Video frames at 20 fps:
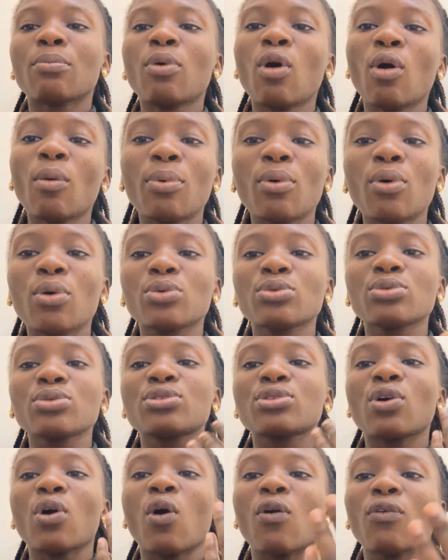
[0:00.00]

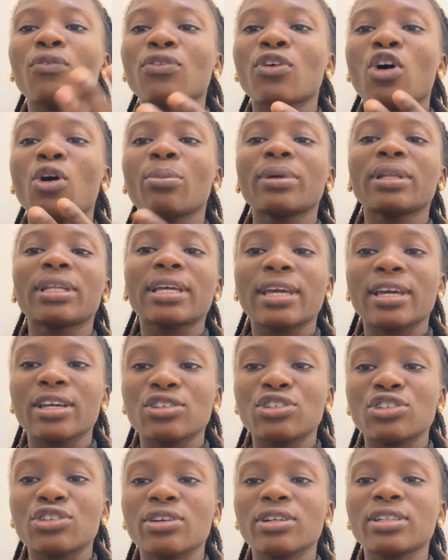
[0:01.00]
purpose of
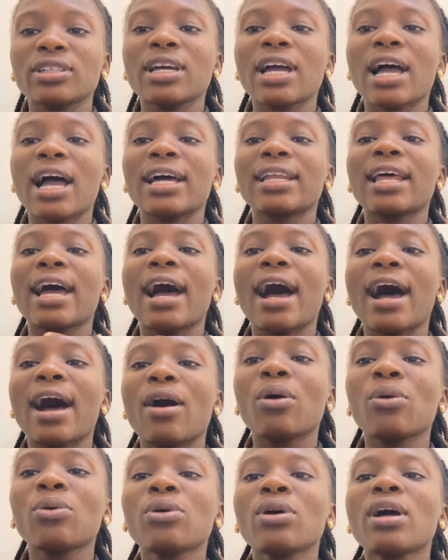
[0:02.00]
communication and
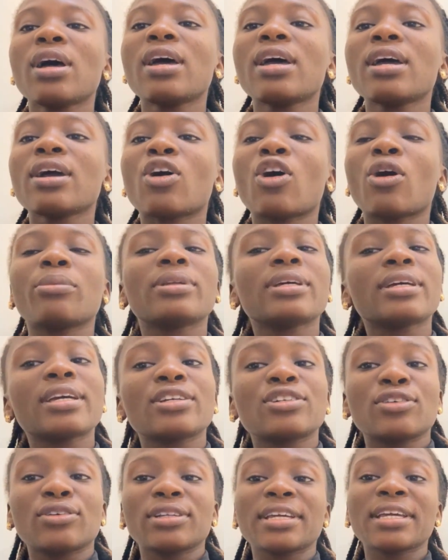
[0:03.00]
how
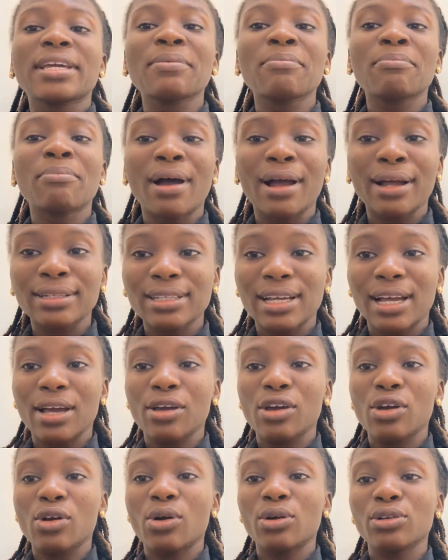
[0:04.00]
communication impacts
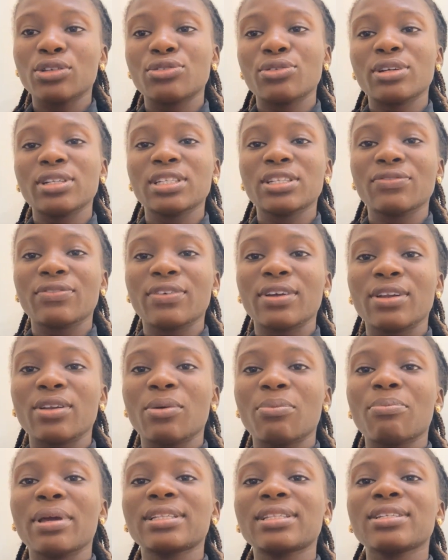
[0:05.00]
agricultural
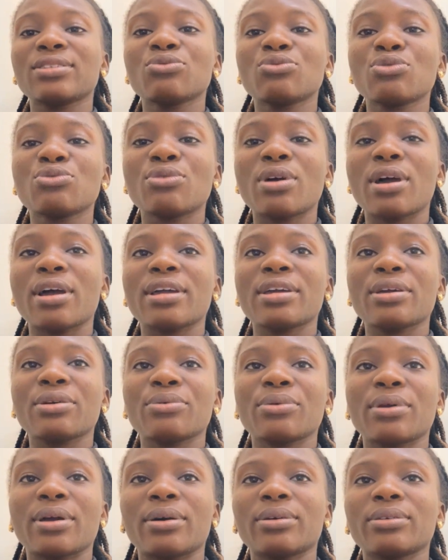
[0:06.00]
development in rural
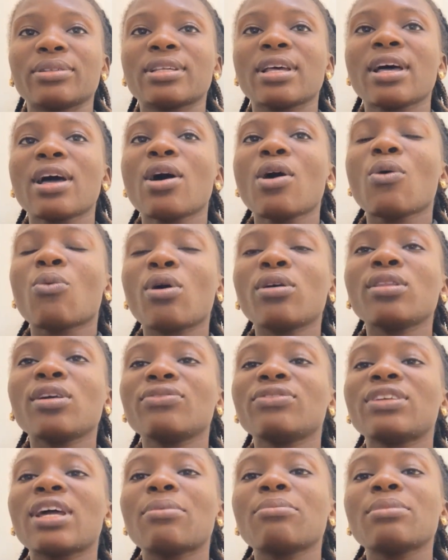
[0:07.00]
areas. One
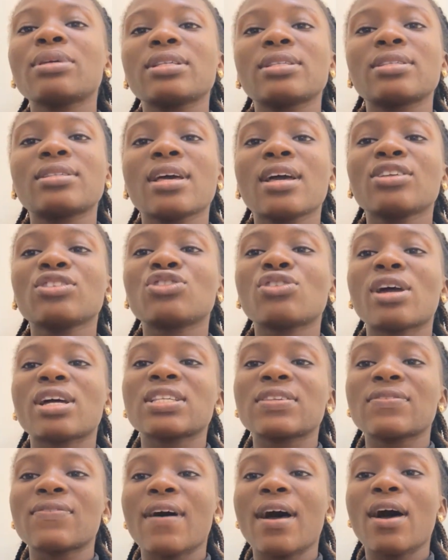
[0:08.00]
of them is
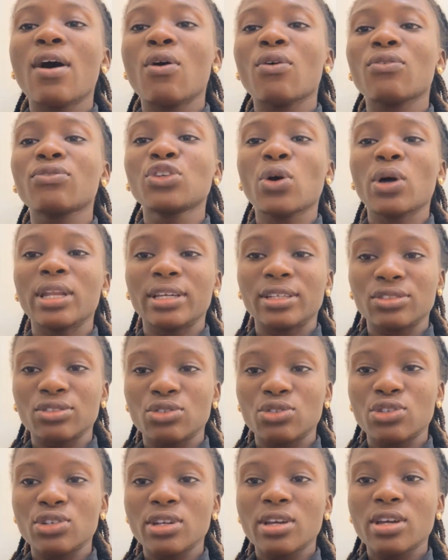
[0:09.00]
transfer of
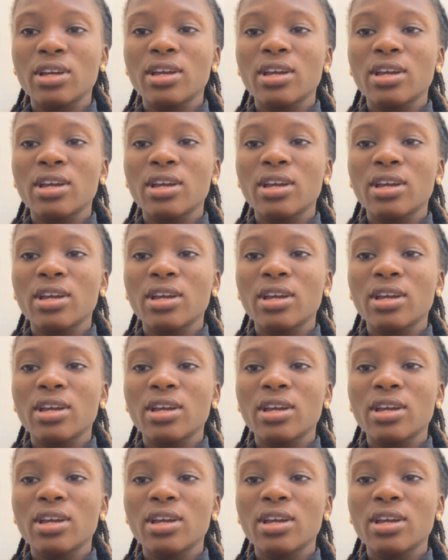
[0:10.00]
knowledge.